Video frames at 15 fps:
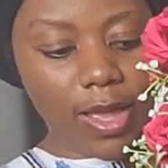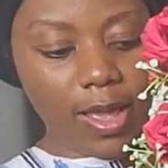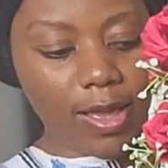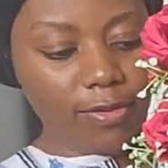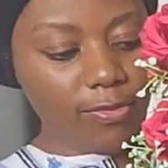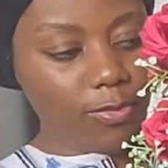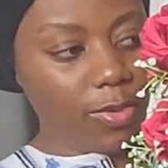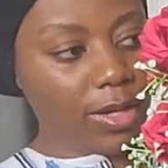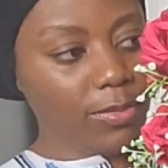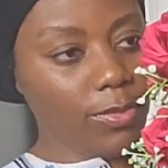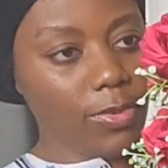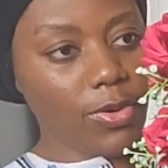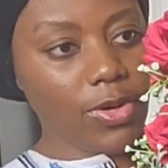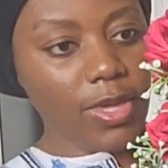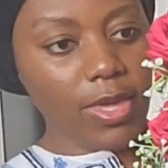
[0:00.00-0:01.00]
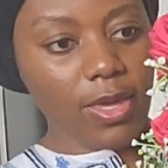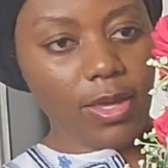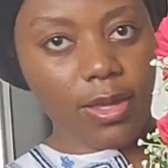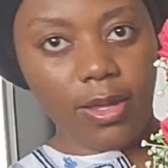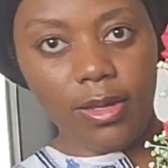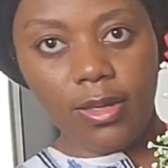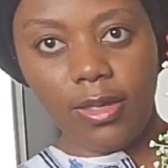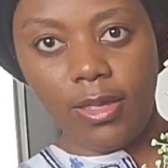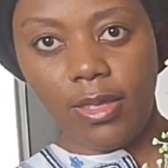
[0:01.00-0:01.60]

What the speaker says: I have one more here,